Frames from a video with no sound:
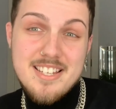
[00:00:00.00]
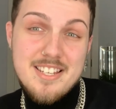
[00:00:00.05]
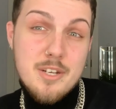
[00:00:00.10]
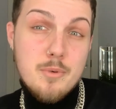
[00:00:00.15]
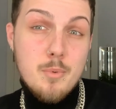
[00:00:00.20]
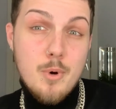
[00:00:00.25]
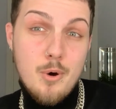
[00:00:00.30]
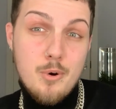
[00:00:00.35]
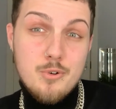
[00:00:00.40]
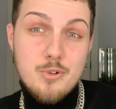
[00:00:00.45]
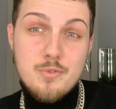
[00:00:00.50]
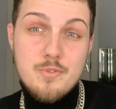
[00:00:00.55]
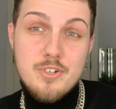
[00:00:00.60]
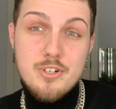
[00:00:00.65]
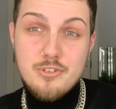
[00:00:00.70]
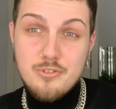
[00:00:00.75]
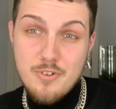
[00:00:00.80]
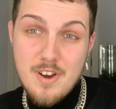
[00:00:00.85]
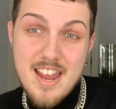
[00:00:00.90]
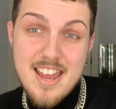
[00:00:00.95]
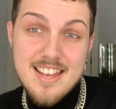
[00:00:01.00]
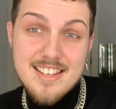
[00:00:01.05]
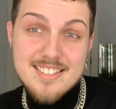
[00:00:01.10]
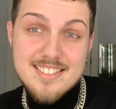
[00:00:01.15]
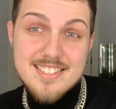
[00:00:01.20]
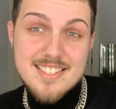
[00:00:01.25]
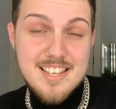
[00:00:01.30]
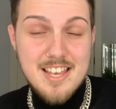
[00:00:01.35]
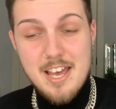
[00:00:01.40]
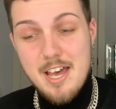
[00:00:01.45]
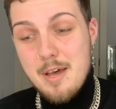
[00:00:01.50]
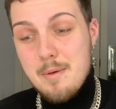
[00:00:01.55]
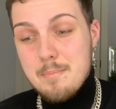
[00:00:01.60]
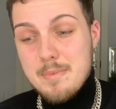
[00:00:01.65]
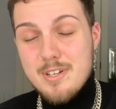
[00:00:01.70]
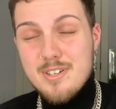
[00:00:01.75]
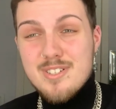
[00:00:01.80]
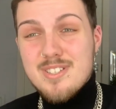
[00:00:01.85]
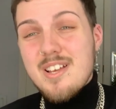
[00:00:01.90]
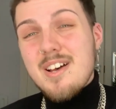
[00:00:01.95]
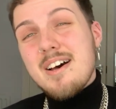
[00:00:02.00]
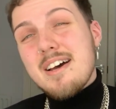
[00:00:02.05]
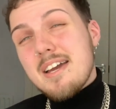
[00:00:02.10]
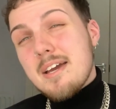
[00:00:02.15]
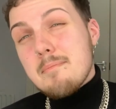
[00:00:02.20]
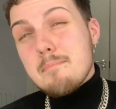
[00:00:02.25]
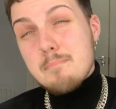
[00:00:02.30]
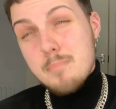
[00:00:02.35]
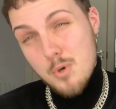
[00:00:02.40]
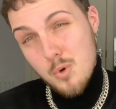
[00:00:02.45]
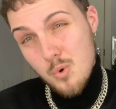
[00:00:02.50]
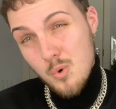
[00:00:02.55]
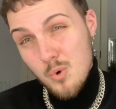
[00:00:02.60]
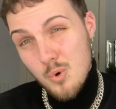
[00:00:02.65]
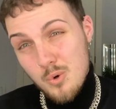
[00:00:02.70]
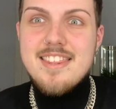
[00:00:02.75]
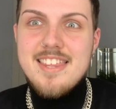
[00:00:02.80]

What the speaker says: in a world of regret because I am poor.